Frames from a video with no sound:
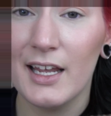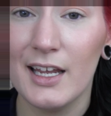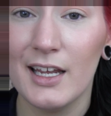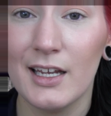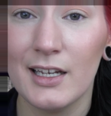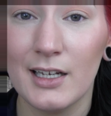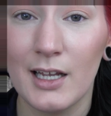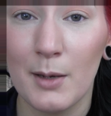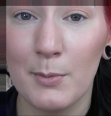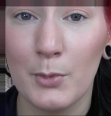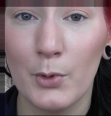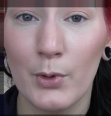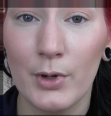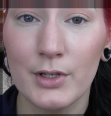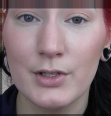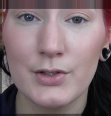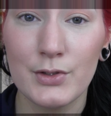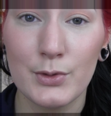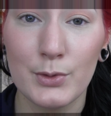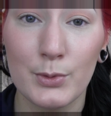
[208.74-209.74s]
and I'm
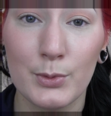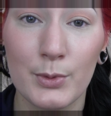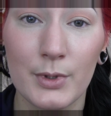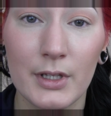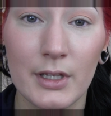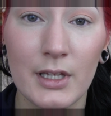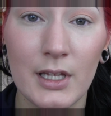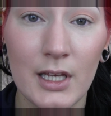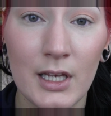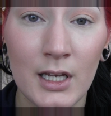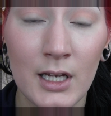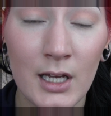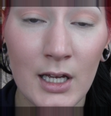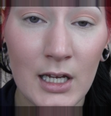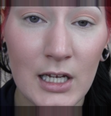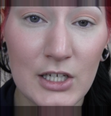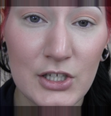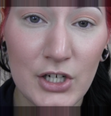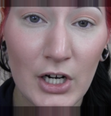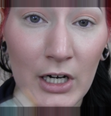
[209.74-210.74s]
going to really
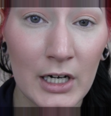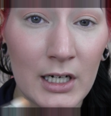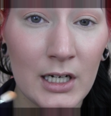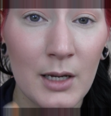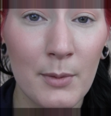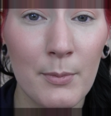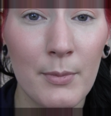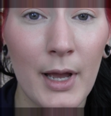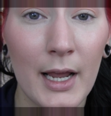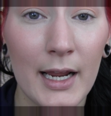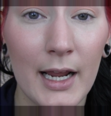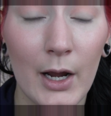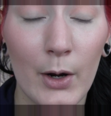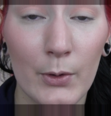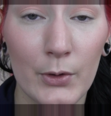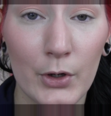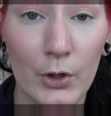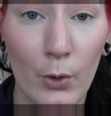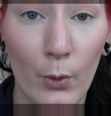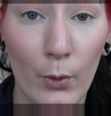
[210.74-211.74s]
darken up my
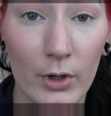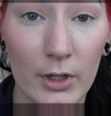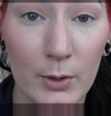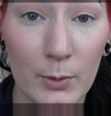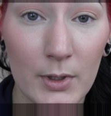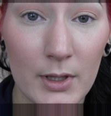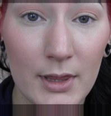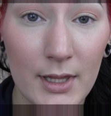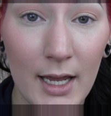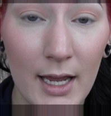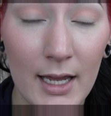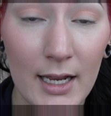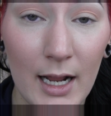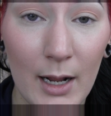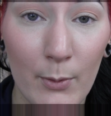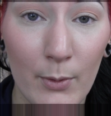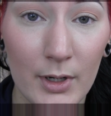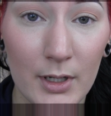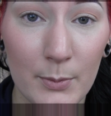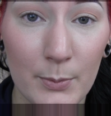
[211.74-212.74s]
outer corner with that.
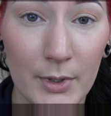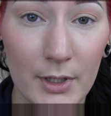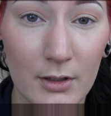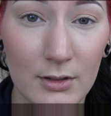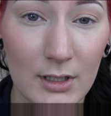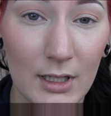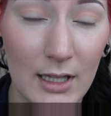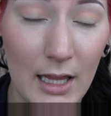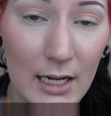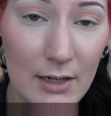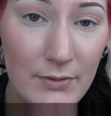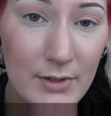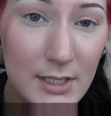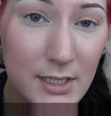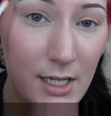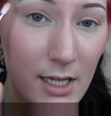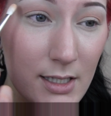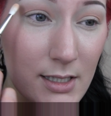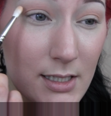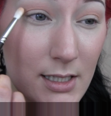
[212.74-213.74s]
I want to build a lot of
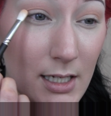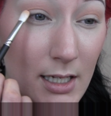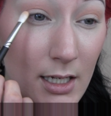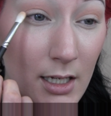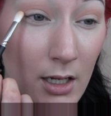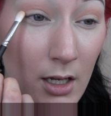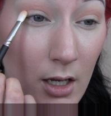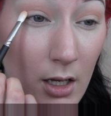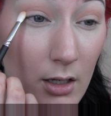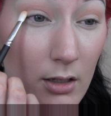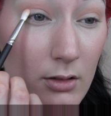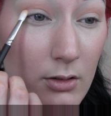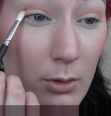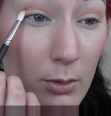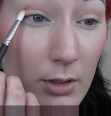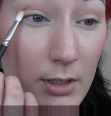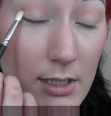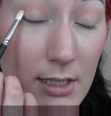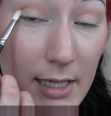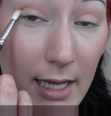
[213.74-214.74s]
intensity
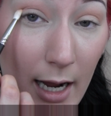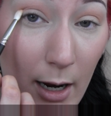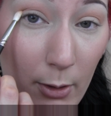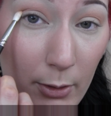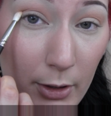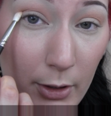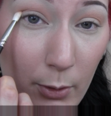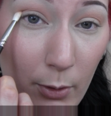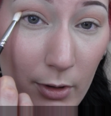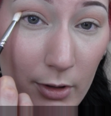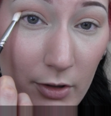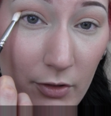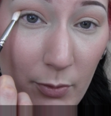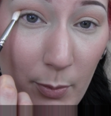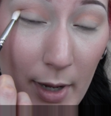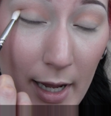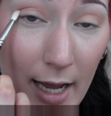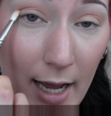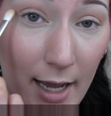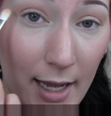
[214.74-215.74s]
towards the outer corner of
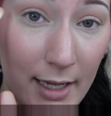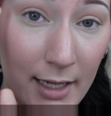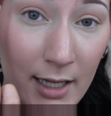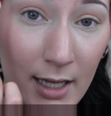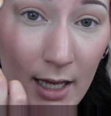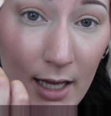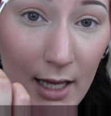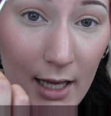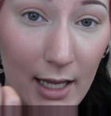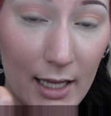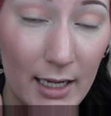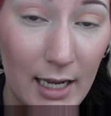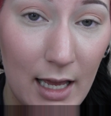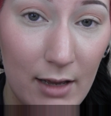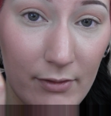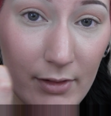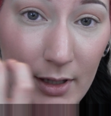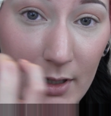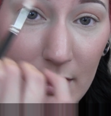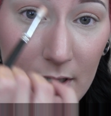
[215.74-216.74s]
my eye and
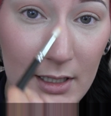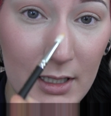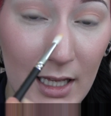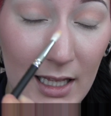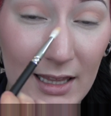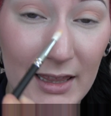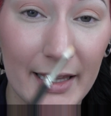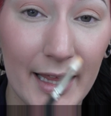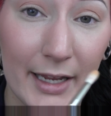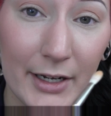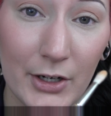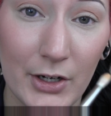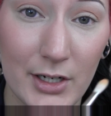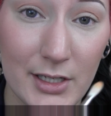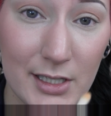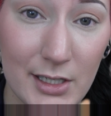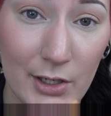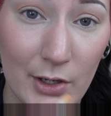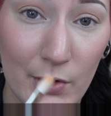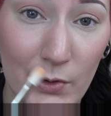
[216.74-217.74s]
have it get lighter
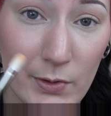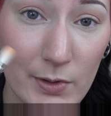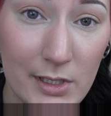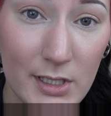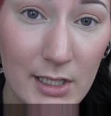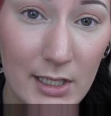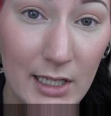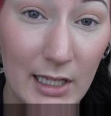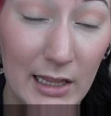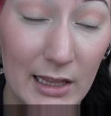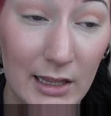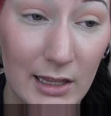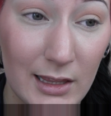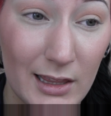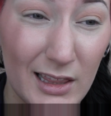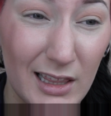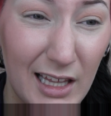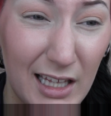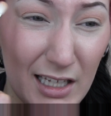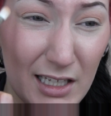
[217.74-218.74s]
as it goes in
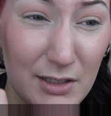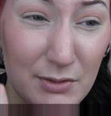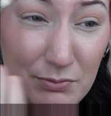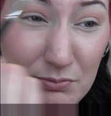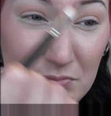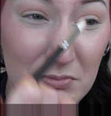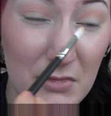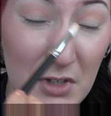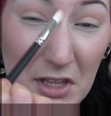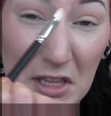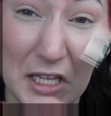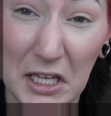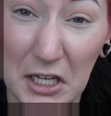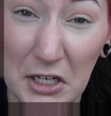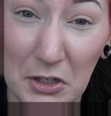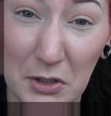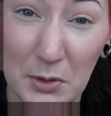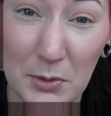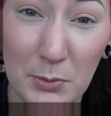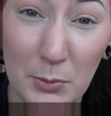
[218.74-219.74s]
like the
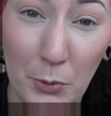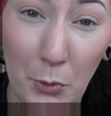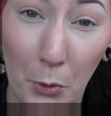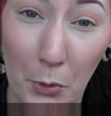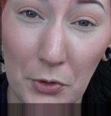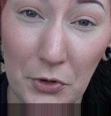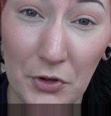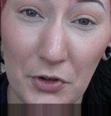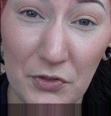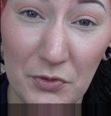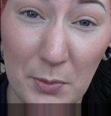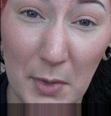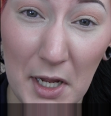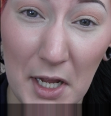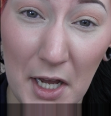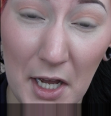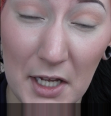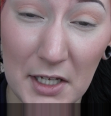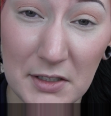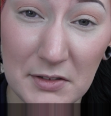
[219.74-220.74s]
inner corner of
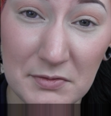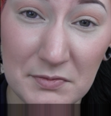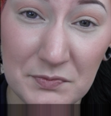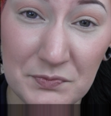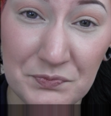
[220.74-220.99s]
my eye.